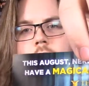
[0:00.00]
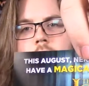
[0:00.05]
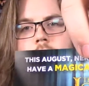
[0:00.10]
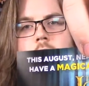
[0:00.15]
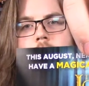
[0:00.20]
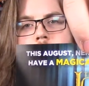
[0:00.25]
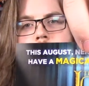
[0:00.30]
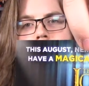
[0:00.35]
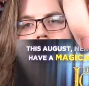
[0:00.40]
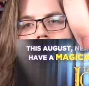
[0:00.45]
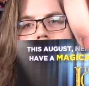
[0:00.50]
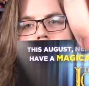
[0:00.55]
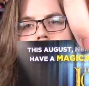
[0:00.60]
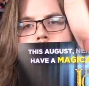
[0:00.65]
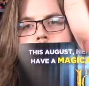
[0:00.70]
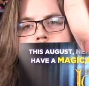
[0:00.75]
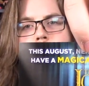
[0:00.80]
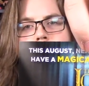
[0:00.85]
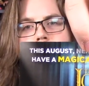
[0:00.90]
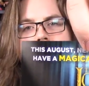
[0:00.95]
item
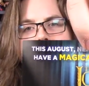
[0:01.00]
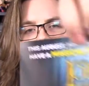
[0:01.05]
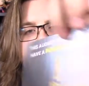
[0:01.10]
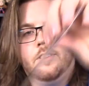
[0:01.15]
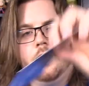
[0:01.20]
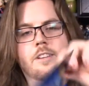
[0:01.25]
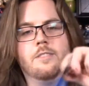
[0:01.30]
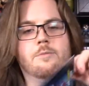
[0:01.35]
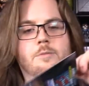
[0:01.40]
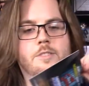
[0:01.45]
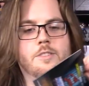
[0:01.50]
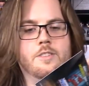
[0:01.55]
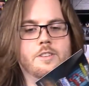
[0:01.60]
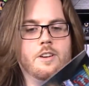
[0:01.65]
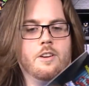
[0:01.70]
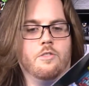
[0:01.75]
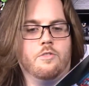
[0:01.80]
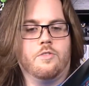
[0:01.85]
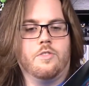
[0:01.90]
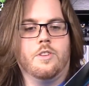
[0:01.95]
from Lord of the Rings, which
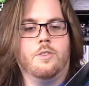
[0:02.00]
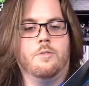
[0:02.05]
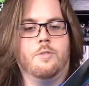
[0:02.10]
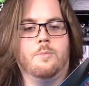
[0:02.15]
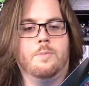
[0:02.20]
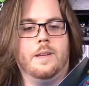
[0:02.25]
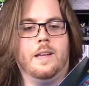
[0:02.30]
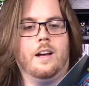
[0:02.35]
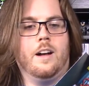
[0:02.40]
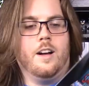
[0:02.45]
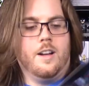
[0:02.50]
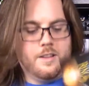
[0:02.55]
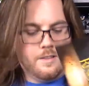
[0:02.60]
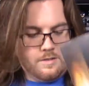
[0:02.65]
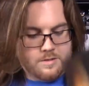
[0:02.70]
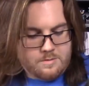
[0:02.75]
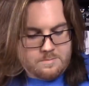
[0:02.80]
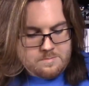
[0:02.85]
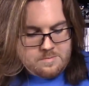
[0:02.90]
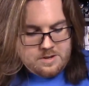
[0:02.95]
hopefully will be
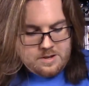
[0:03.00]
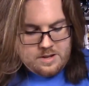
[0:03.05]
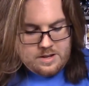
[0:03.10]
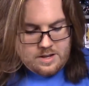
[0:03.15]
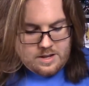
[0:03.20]
awesome.